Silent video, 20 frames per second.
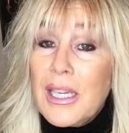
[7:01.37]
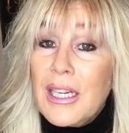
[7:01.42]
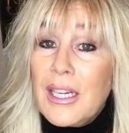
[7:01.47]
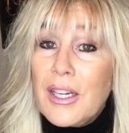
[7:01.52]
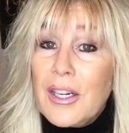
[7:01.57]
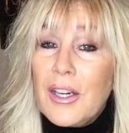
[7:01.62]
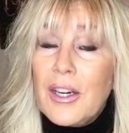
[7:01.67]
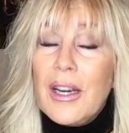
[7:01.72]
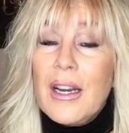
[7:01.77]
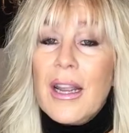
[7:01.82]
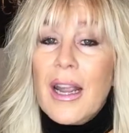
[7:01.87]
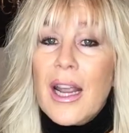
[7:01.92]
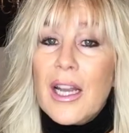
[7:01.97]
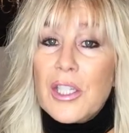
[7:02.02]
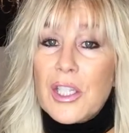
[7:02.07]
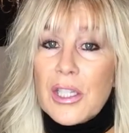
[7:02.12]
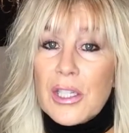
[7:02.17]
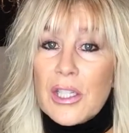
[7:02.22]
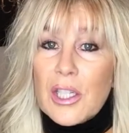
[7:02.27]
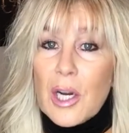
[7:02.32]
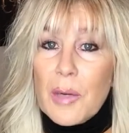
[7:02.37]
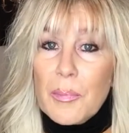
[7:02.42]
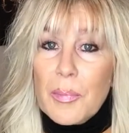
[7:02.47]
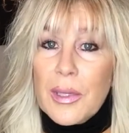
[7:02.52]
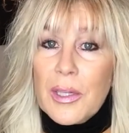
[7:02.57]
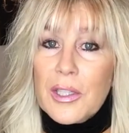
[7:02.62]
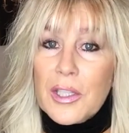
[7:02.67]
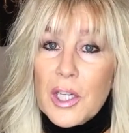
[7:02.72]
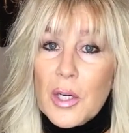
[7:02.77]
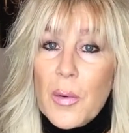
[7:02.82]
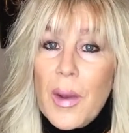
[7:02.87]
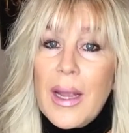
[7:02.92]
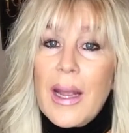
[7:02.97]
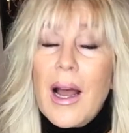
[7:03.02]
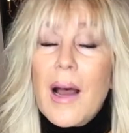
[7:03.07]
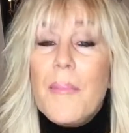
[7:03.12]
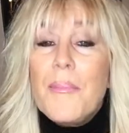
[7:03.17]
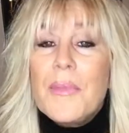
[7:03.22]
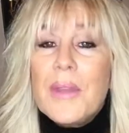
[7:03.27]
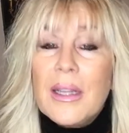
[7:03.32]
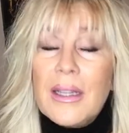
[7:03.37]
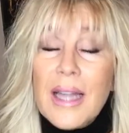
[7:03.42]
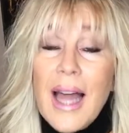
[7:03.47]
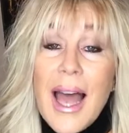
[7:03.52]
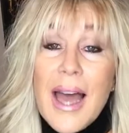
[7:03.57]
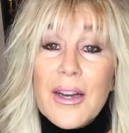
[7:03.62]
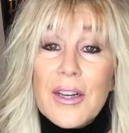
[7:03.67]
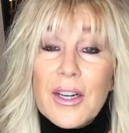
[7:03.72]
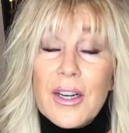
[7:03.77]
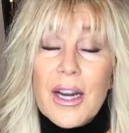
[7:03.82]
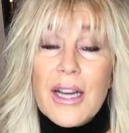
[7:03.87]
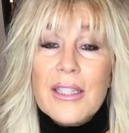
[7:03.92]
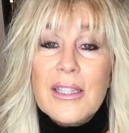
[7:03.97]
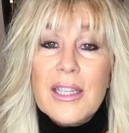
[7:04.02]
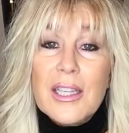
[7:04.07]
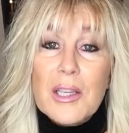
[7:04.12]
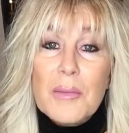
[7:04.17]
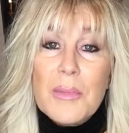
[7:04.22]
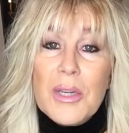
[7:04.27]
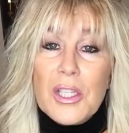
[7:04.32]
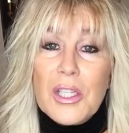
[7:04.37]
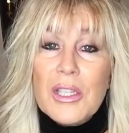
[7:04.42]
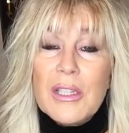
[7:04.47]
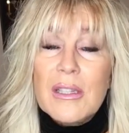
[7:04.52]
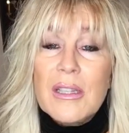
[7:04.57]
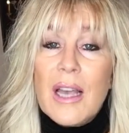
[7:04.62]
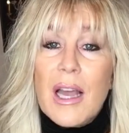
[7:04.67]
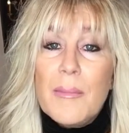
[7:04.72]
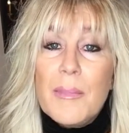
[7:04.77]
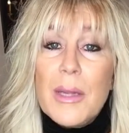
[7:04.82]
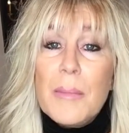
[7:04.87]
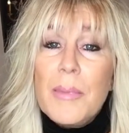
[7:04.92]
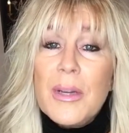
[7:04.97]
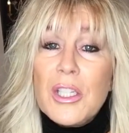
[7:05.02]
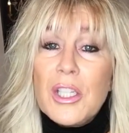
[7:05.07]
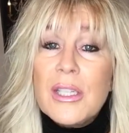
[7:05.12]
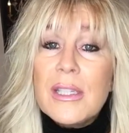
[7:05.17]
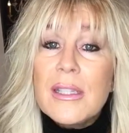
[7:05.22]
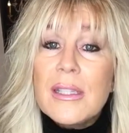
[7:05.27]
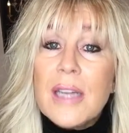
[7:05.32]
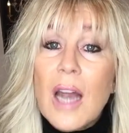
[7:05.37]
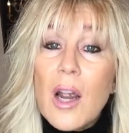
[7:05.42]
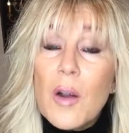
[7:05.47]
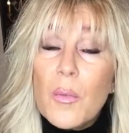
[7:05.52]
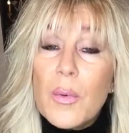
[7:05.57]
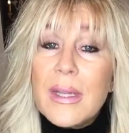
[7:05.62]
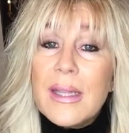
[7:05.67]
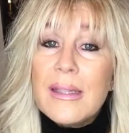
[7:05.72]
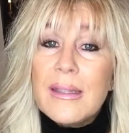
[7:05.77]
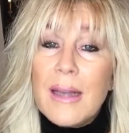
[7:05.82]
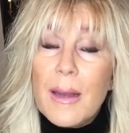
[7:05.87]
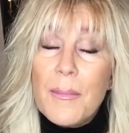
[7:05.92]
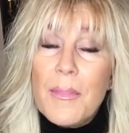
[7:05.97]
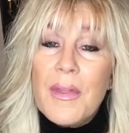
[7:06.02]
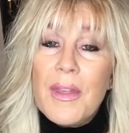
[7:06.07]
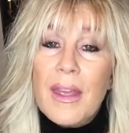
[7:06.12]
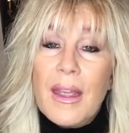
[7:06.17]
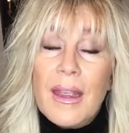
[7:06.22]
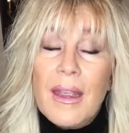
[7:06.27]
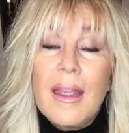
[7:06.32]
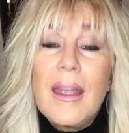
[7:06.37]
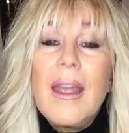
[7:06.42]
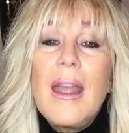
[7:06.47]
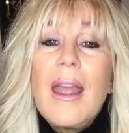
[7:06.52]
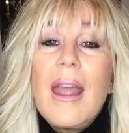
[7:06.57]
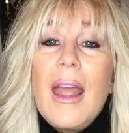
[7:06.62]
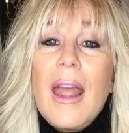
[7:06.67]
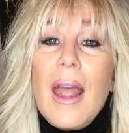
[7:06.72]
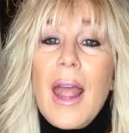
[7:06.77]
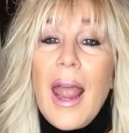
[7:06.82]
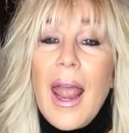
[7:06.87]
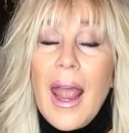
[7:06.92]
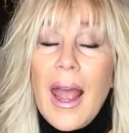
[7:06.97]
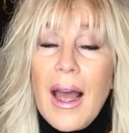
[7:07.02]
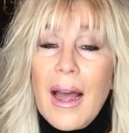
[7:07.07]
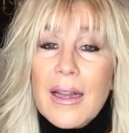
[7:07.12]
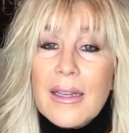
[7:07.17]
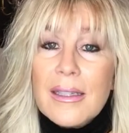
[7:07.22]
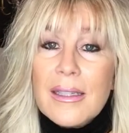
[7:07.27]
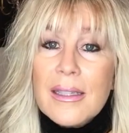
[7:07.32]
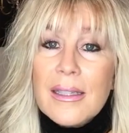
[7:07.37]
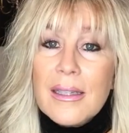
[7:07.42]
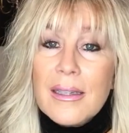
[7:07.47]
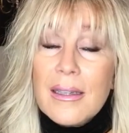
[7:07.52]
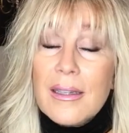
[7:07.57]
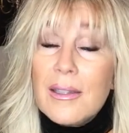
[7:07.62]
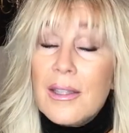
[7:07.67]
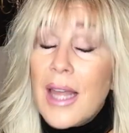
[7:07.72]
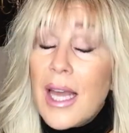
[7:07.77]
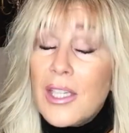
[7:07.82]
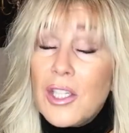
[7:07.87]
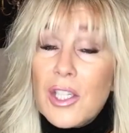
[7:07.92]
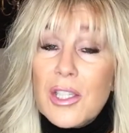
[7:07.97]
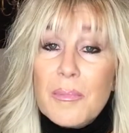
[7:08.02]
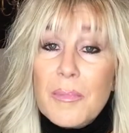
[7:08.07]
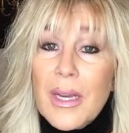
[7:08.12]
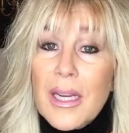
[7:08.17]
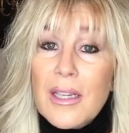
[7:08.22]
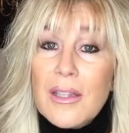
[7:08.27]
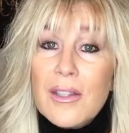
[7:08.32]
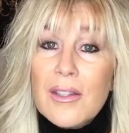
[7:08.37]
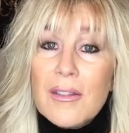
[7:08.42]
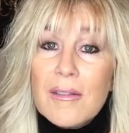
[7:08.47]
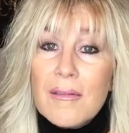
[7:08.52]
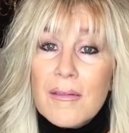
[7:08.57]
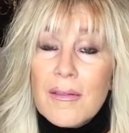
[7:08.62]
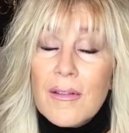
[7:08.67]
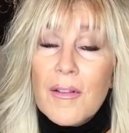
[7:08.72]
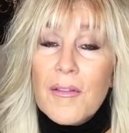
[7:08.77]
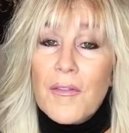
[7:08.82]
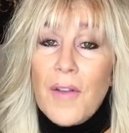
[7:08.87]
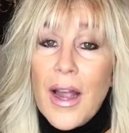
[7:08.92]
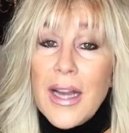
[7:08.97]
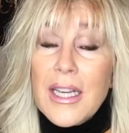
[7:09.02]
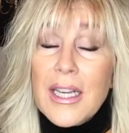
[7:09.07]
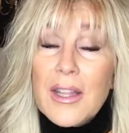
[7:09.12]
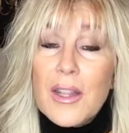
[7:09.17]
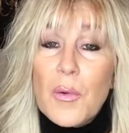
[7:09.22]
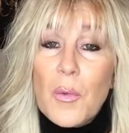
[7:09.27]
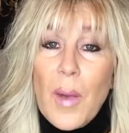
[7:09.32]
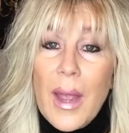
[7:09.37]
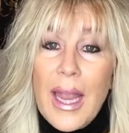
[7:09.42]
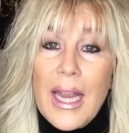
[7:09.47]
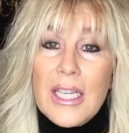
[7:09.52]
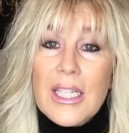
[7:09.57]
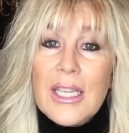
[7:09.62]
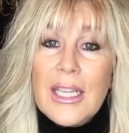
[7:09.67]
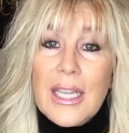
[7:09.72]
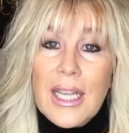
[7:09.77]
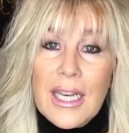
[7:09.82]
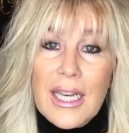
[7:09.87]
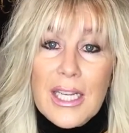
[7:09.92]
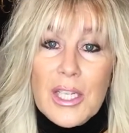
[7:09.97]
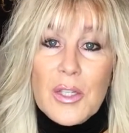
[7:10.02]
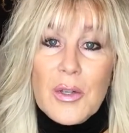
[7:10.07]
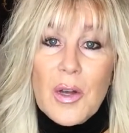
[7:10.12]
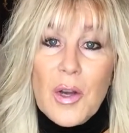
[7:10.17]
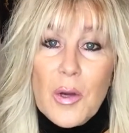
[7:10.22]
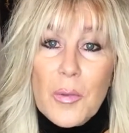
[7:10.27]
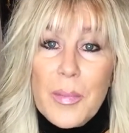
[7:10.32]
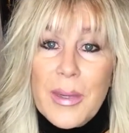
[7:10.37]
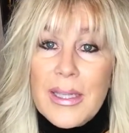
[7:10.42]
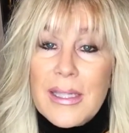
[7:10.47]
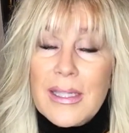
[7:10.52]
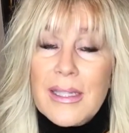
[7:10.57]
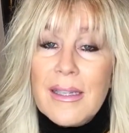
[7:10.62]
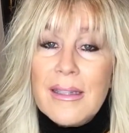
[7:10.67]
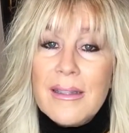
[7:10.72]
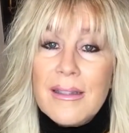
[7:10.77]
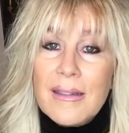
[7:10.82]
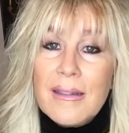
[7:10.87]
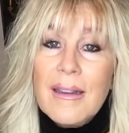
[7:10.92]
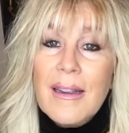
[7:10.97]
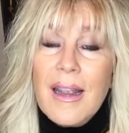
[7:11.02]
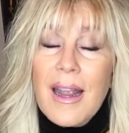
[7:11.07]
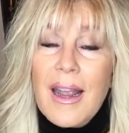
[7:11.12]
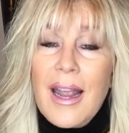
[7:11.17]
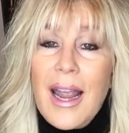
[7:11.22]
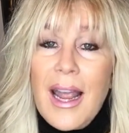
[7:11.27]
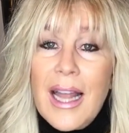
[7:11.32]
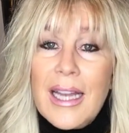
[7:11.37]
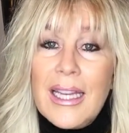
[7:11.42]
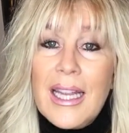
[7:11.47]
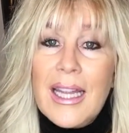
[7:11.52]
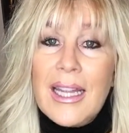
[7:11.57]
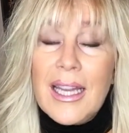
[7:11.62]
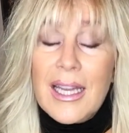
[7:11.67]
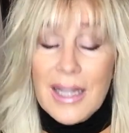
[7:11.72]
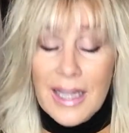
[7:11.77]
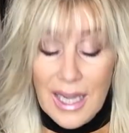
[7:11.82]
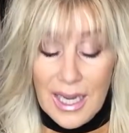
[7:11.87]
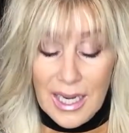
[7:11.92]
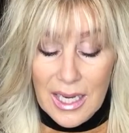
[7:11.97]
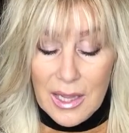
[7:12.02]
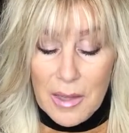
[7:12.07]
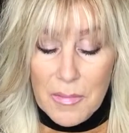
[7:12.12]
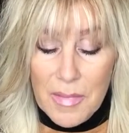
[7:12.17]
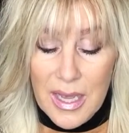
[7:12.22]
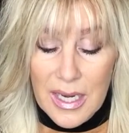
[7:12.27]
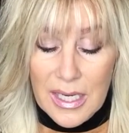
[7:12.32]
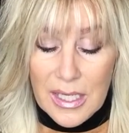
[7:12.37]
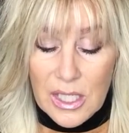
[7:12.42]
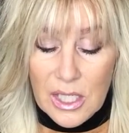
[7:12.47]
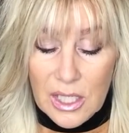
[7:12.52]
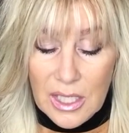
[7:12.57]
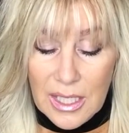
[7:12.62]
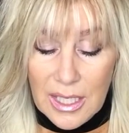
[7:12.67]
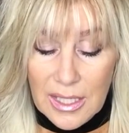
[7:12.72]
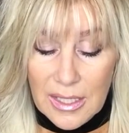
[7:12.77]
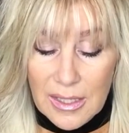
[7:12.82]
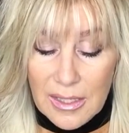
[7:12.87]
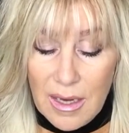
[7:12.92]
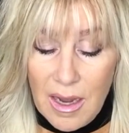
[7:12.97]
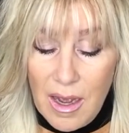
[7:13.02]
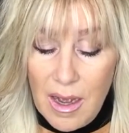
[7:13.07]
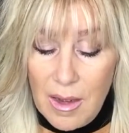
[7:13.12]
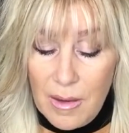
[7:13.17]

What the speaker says: tier, and just start building your way up the ladder as the commissions come in. But just start with something, and that just means finding the way to get into a home business and getting the money to get